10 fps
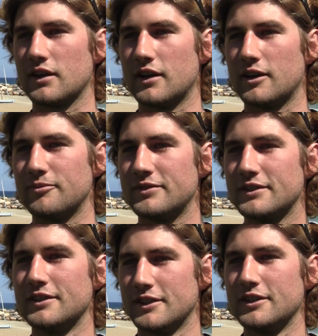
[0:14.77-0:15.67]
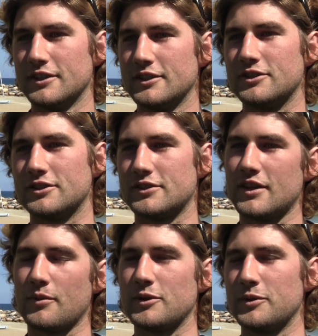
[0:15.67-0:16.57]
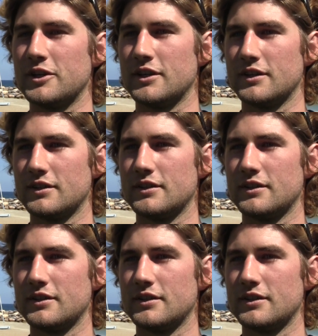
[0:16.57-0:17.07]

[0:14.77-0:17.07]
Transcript: Um, just happy to be here.